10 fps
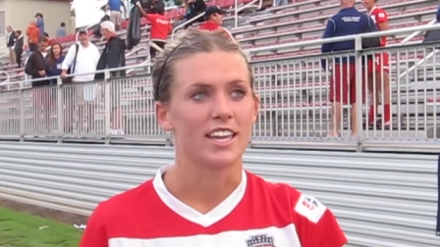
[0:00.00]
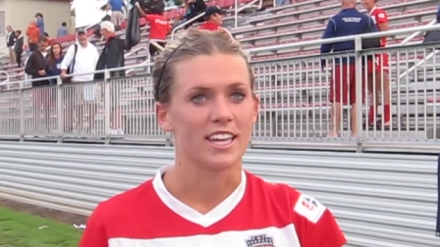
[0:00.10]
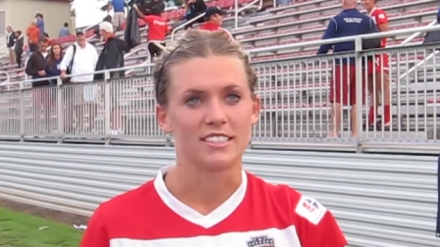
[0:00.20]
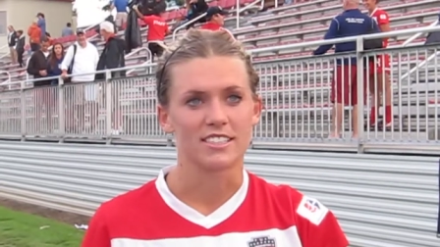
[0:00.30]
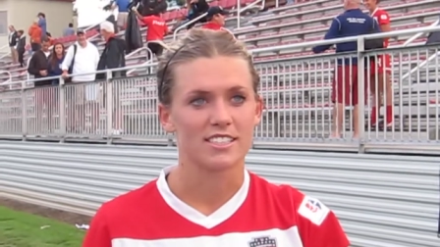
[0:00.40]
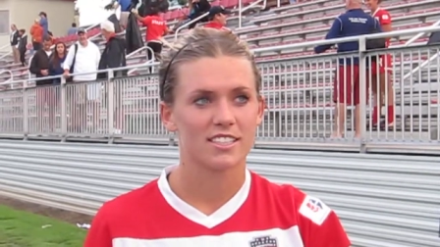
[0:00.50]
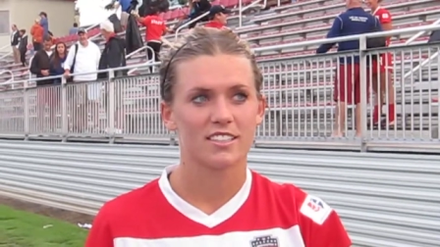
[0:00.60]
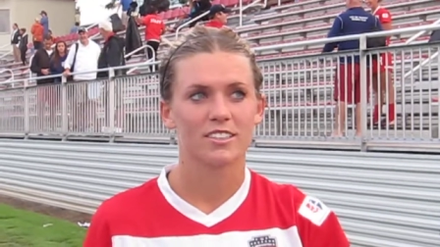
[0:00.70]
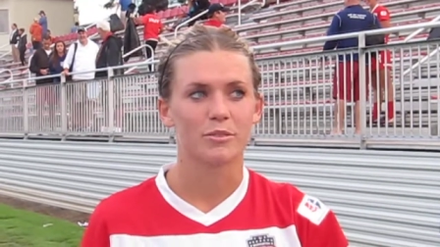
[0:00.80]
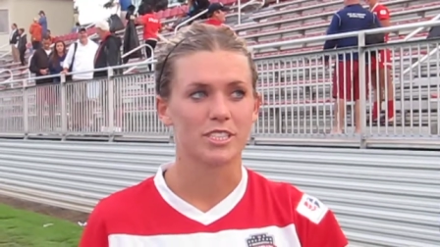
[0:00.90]
And
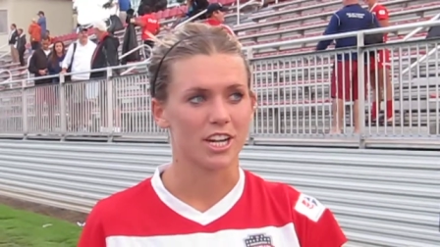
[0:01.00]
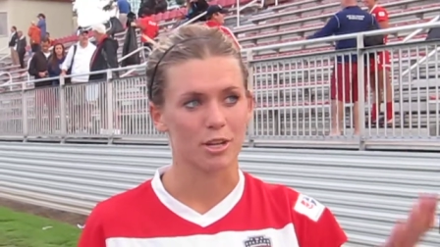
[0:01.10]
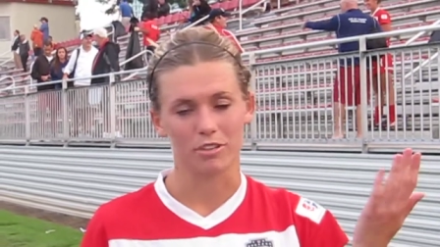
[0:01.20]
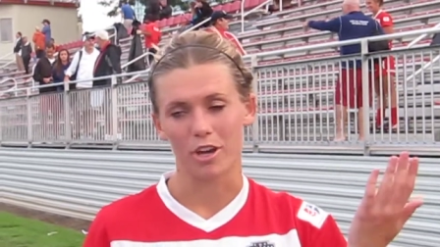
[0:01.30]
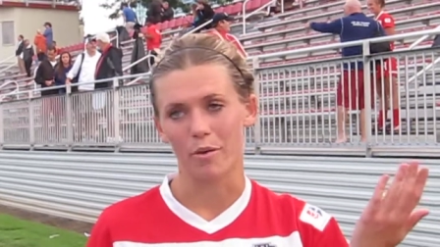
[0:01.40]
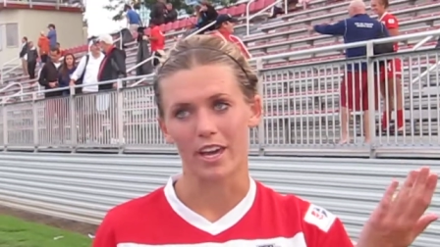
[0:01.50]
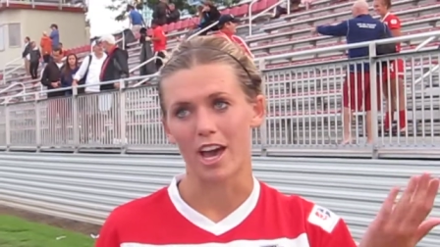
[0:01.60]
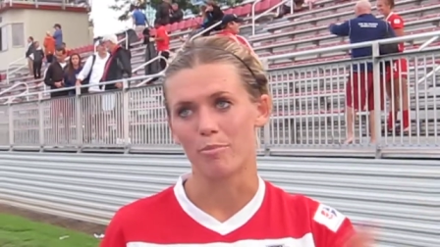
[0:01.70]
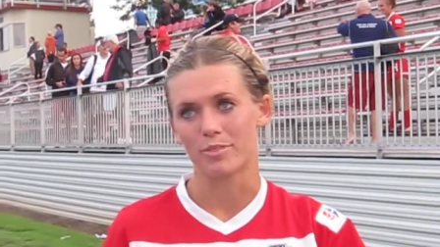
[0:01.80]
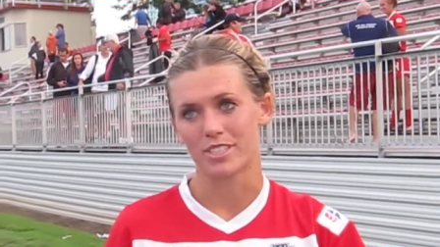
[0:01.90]
we started going
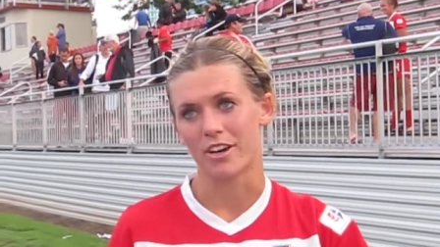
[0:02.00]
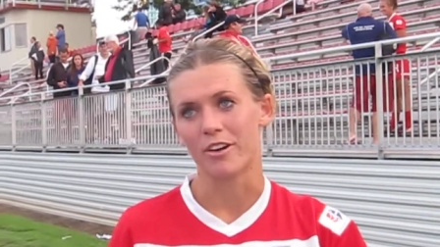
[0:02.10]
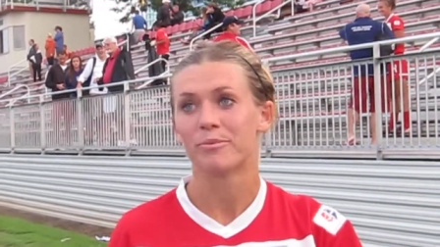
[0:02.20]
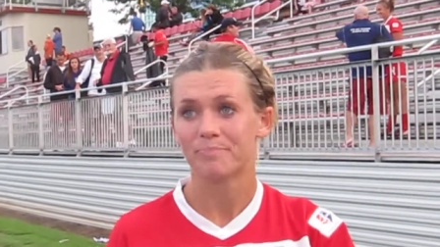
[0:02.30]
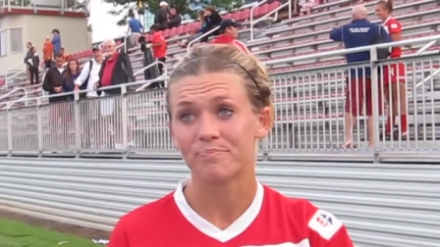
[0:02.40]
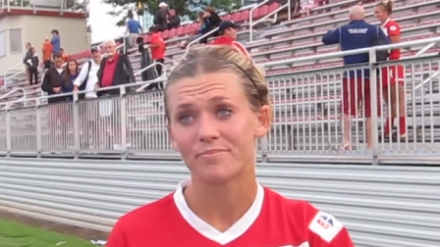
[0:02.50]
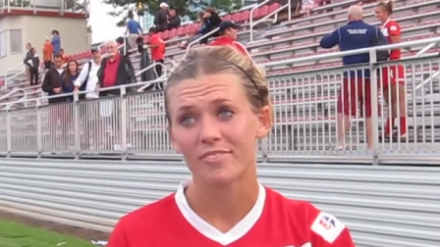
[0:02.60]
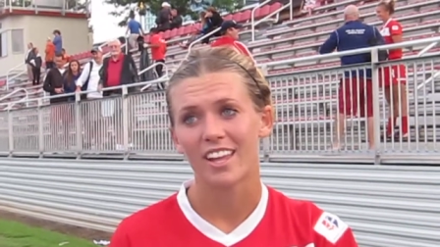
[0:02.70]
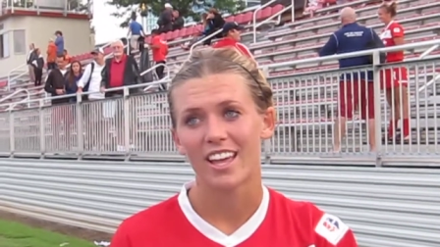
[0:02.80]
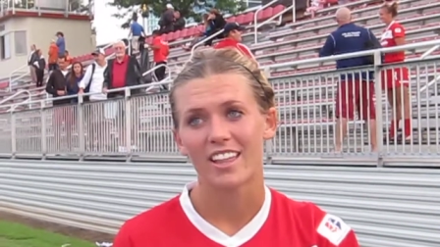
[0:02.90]
up. So
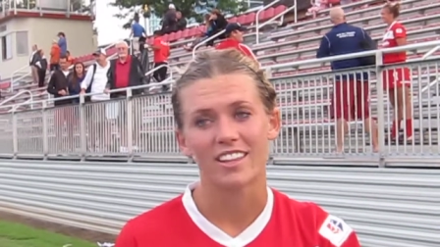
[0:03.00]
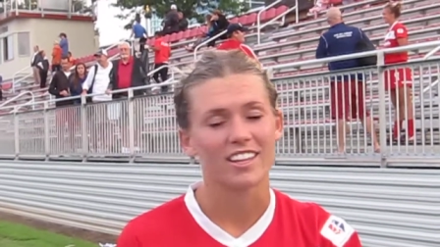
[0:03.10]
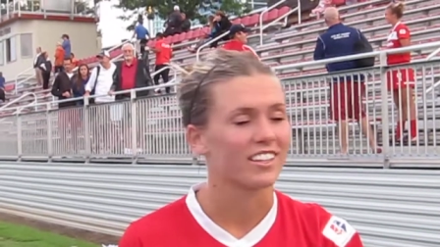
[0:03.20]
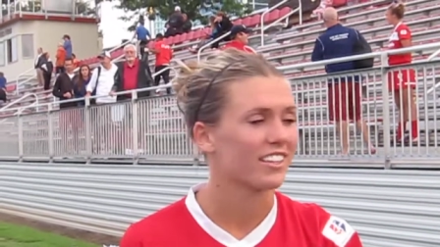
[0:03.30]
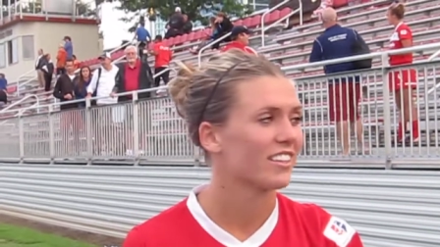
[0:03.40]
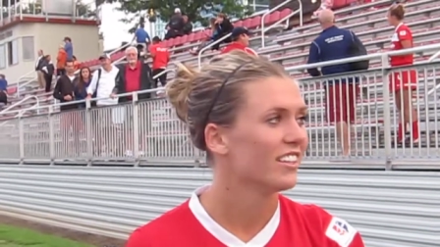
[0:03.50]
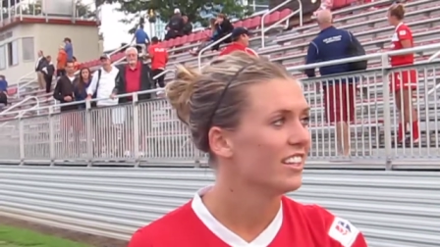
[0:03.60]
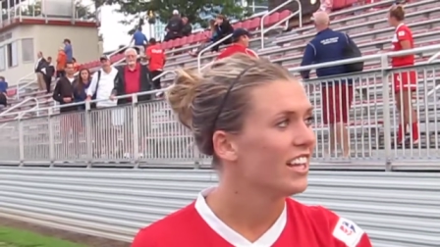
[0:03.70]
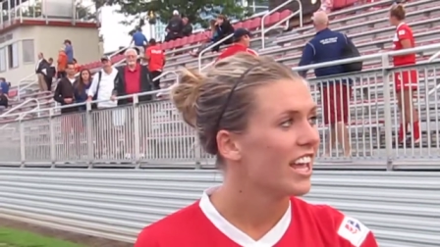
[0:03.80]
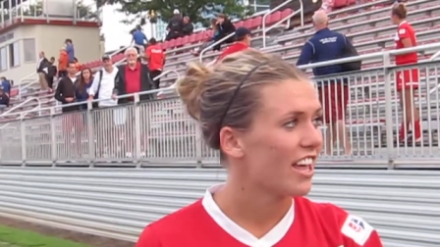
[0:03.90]
I think
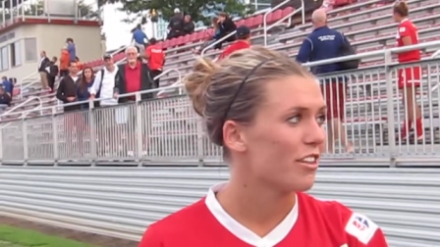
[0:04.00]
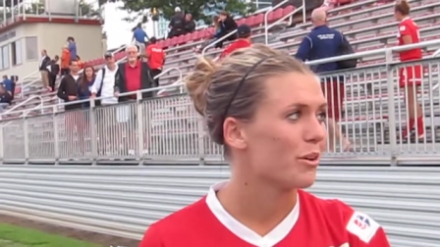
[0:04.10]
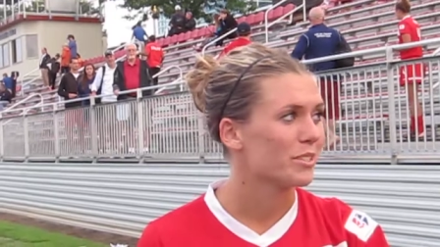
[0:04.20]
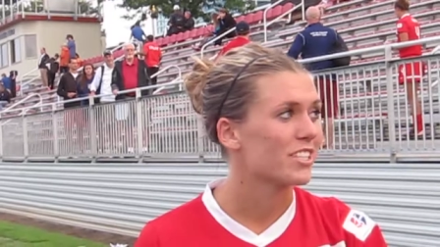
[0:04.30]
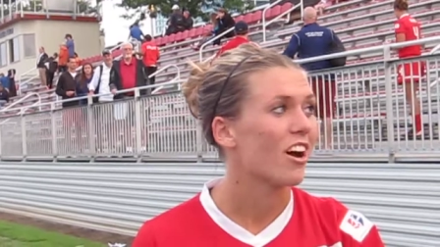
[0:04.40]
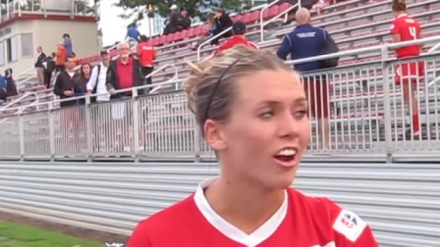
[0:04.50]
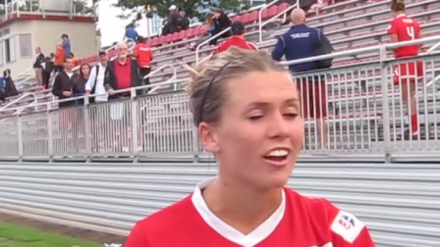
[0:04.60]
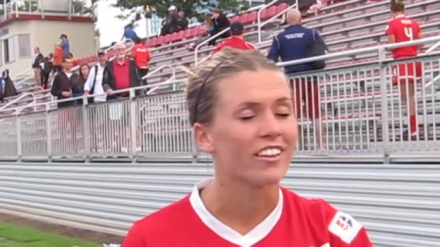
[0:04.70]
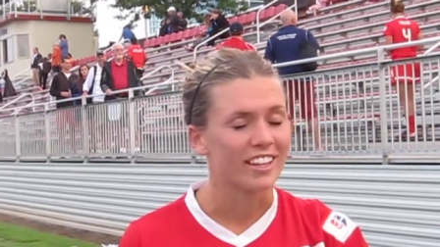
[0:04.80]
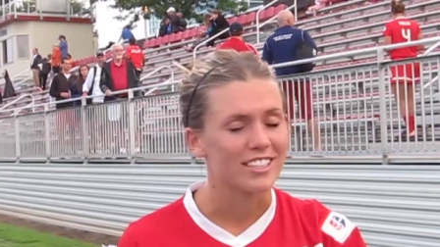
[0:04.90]
though it was
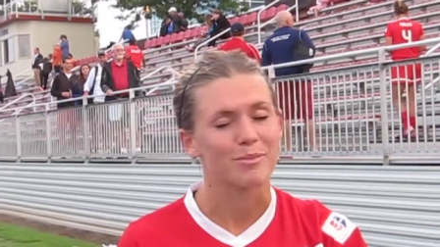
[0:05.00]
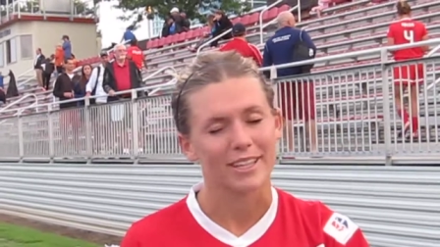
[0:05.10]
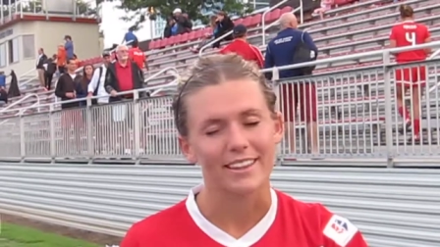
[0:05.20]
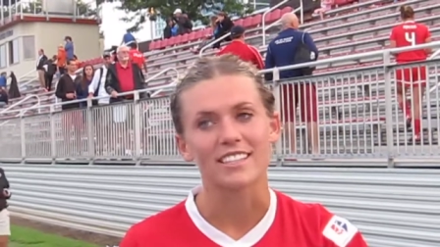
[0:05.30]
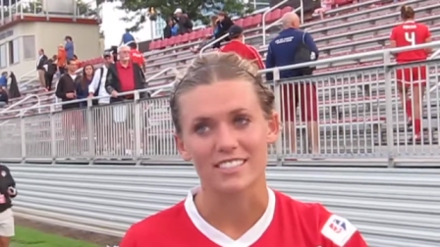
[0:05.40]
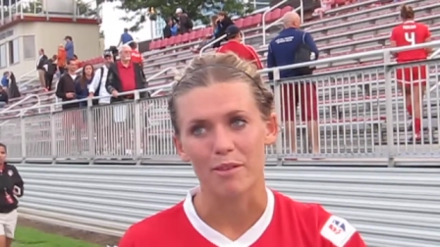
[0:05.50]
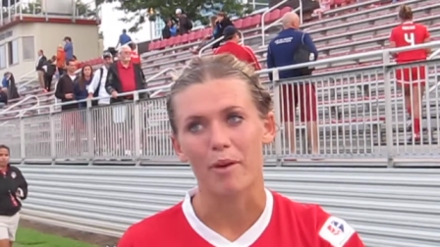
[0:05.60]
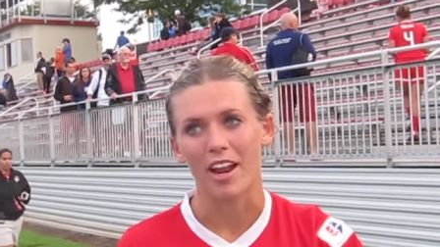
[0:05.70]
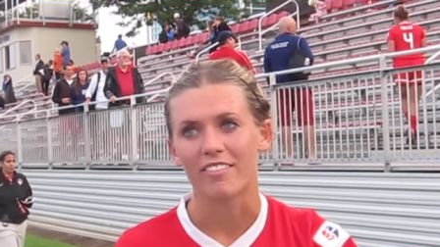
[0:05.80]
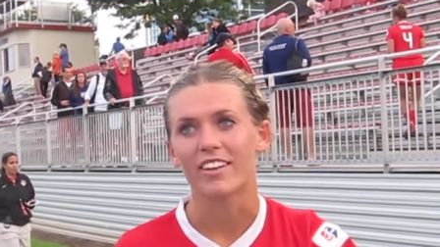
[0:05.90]
hard, like some good things came
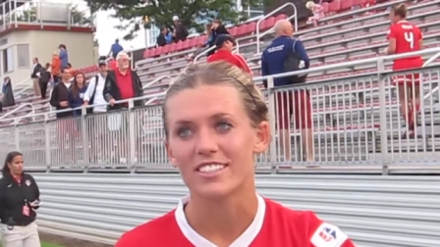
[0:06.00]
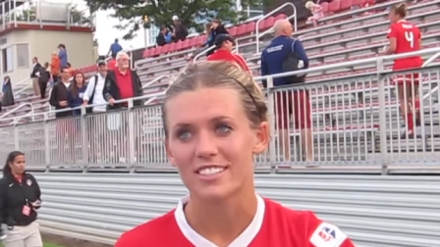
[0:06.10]
out of it.